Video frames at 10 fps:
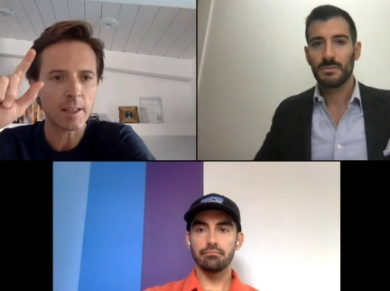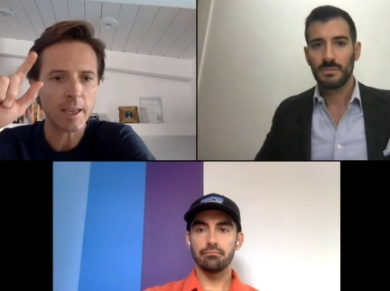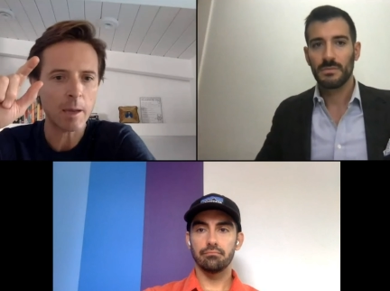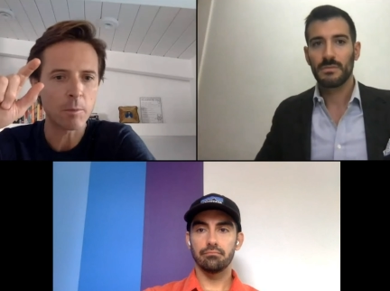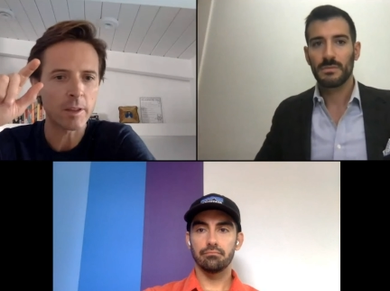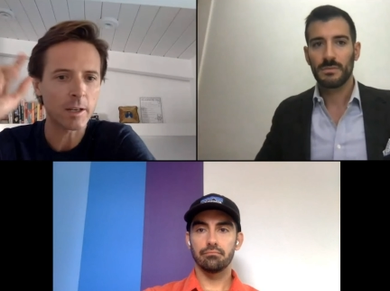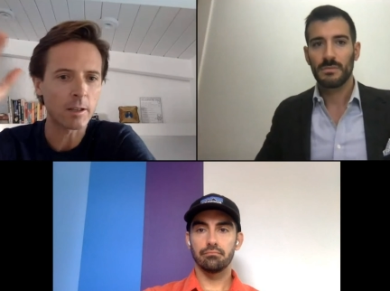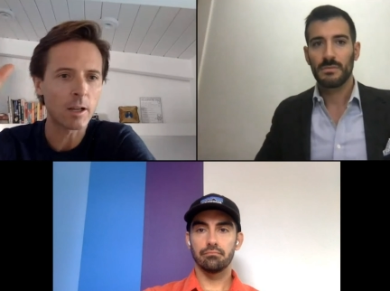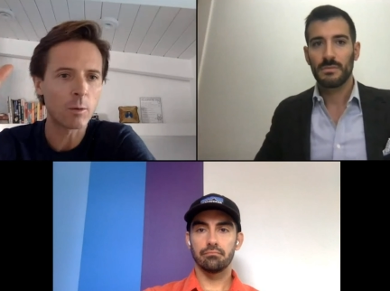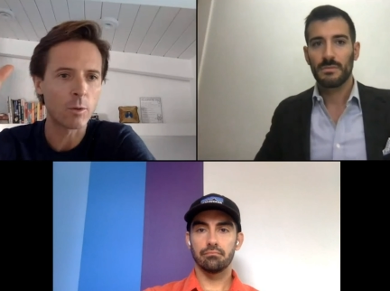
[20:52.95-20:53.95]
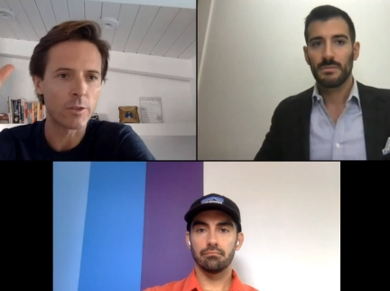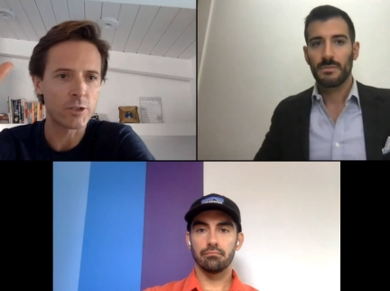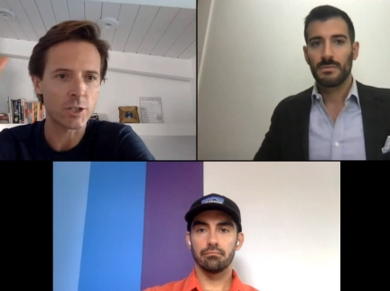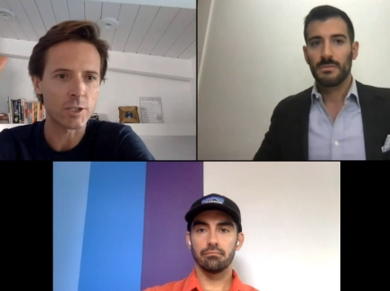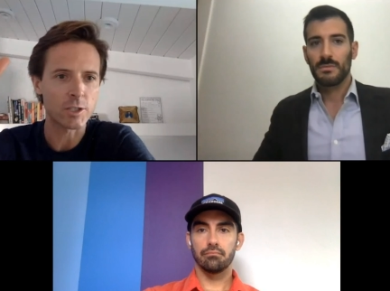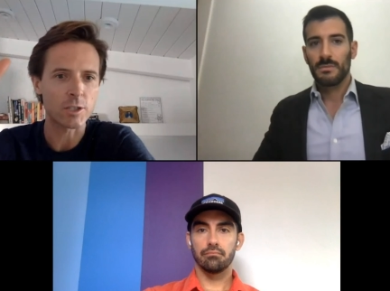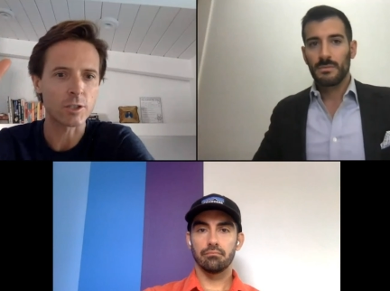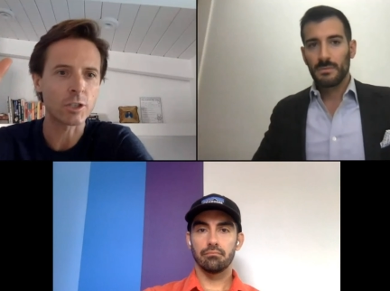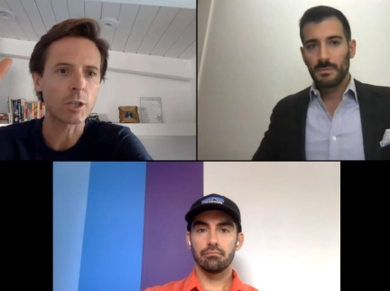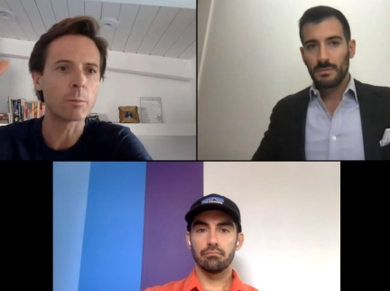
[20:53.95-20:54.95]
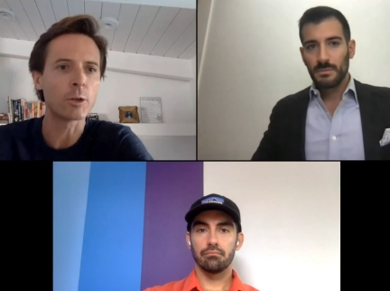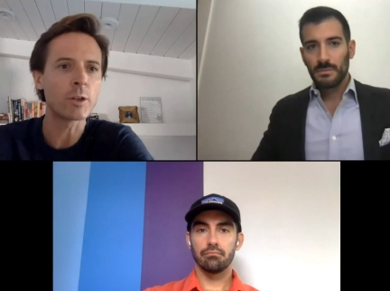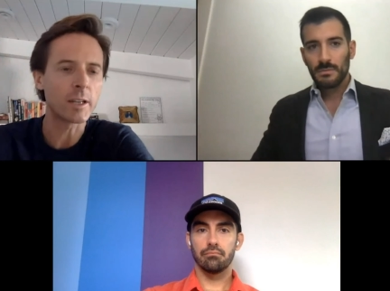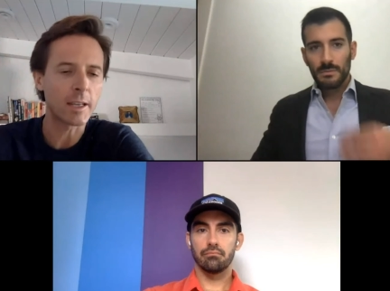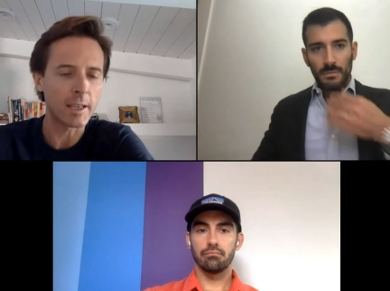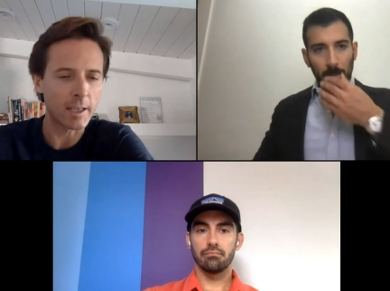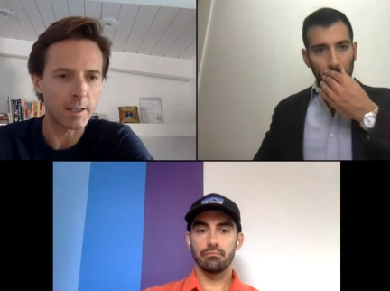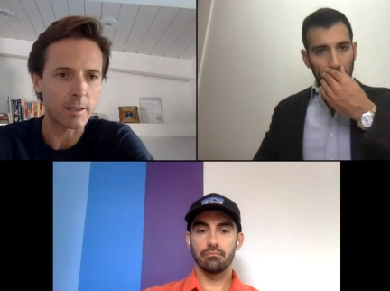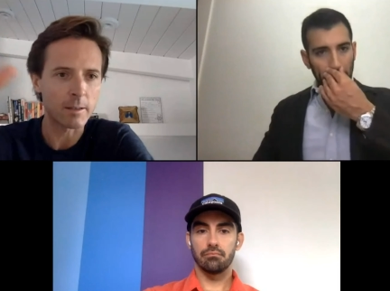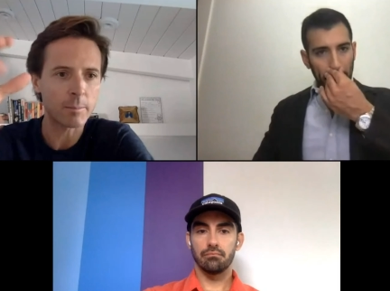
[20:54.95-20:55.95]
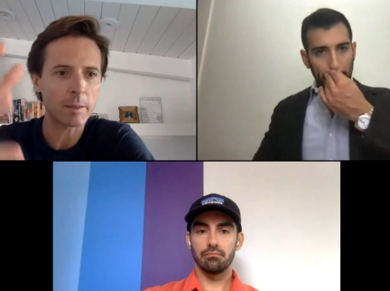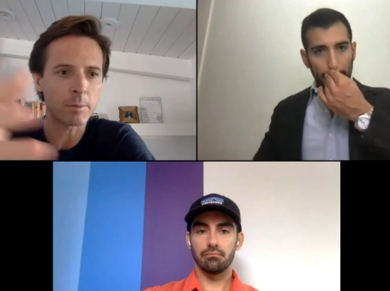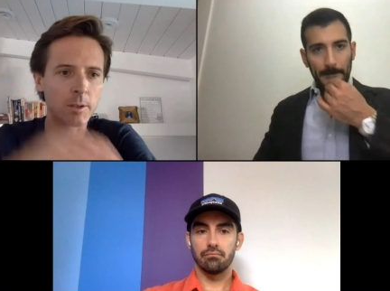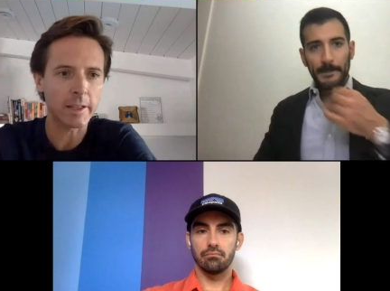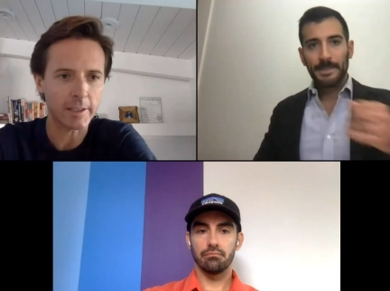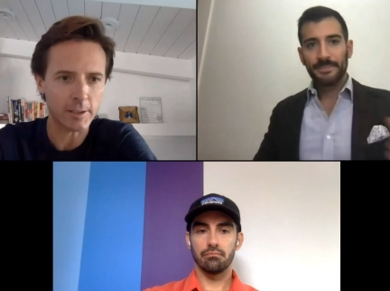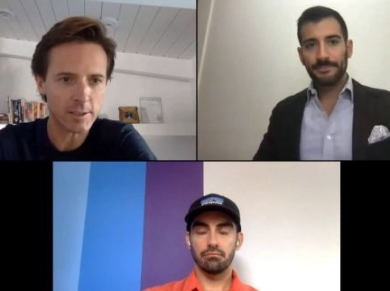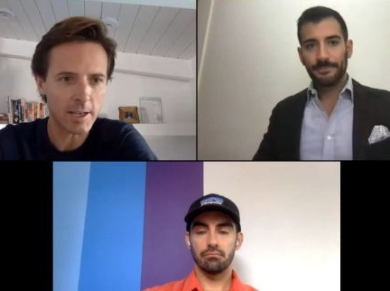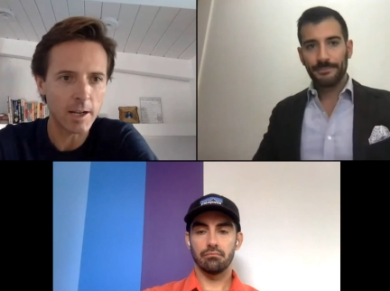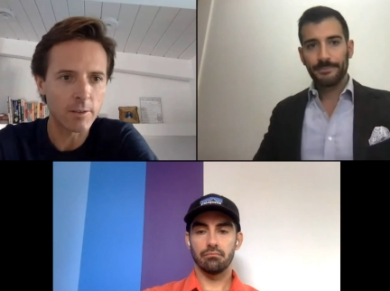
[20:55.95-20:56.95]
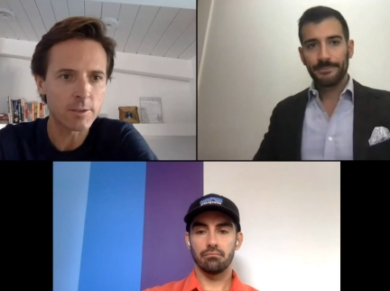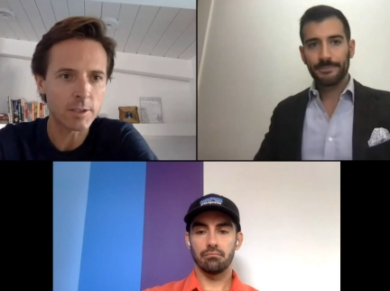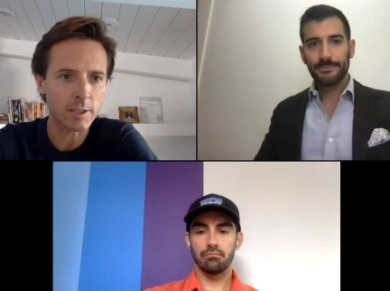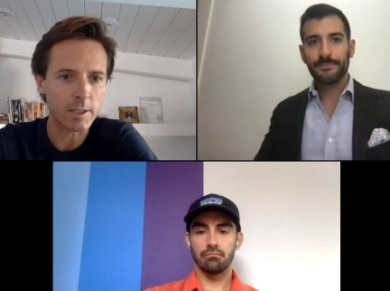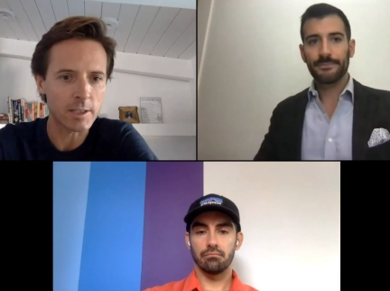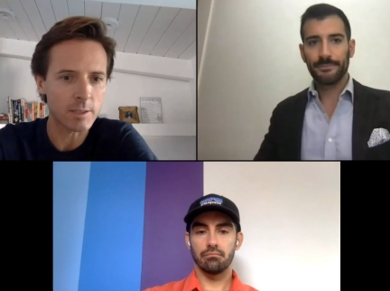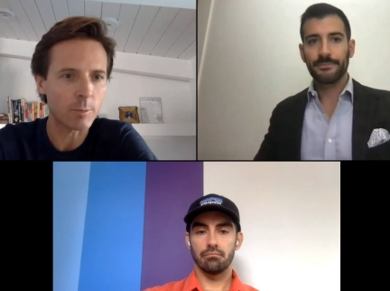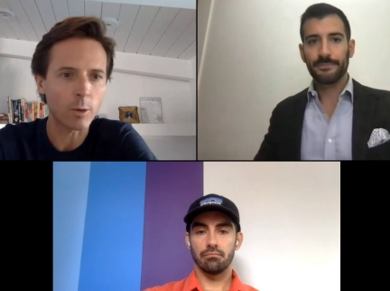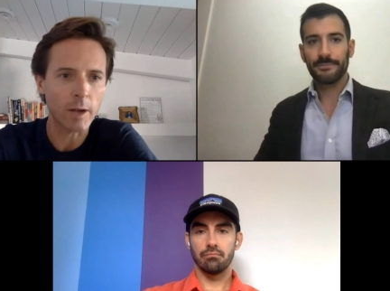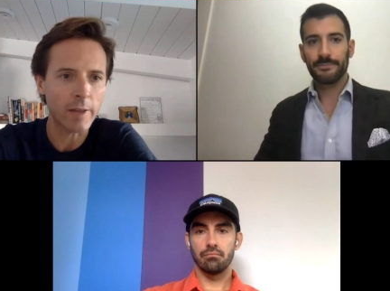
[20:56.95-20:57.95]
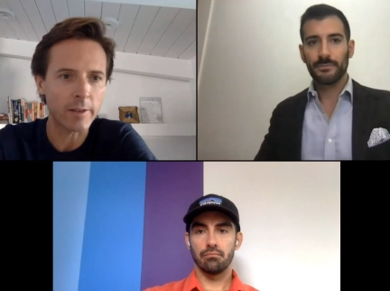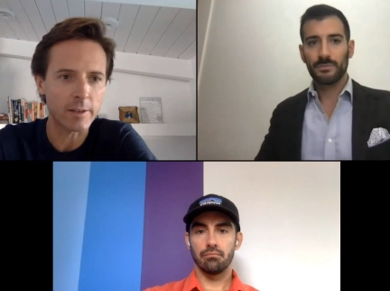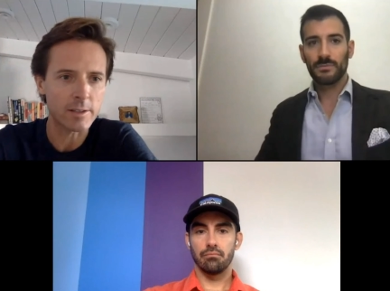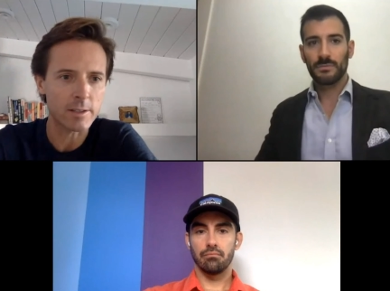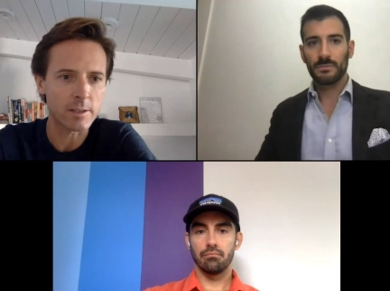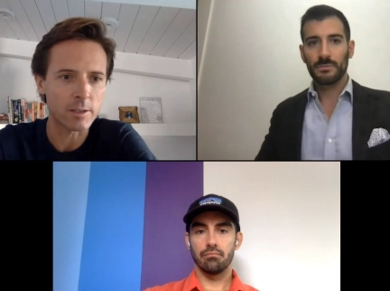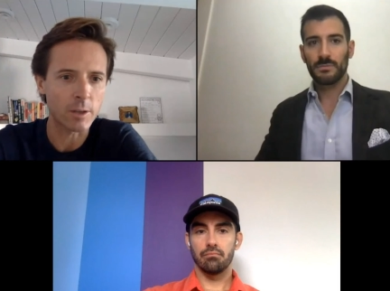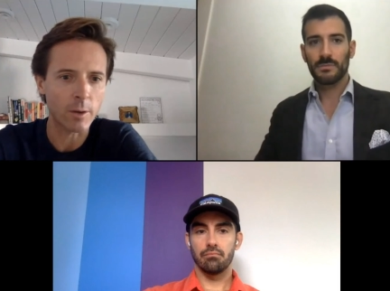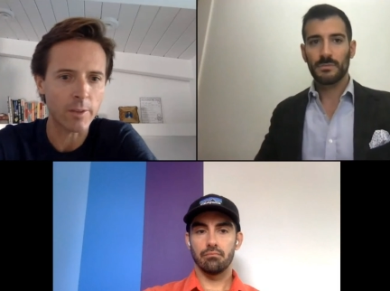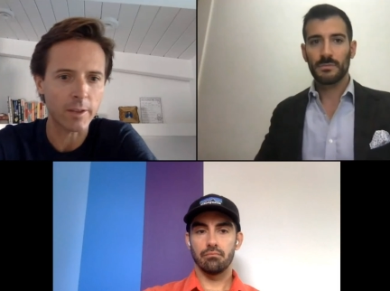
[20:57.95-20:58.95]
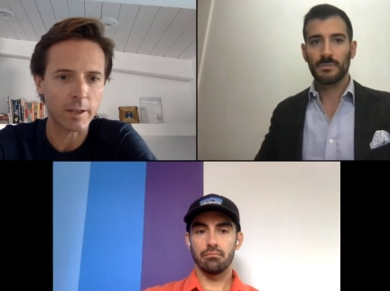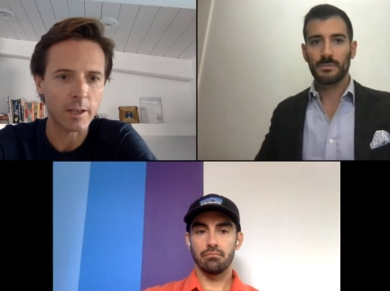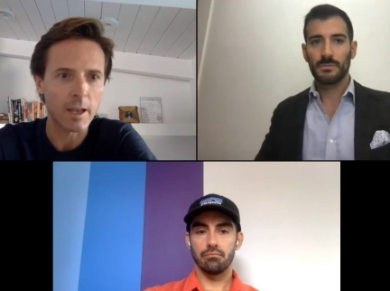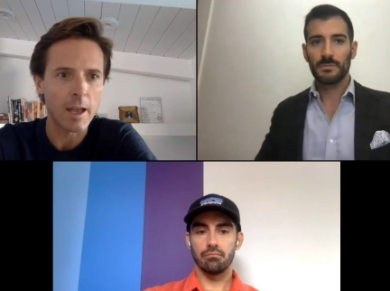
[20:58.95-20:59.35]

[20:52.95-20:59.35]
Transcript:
Speaker 1: that came with it along with just community and people like yourselves looking to support others you know i think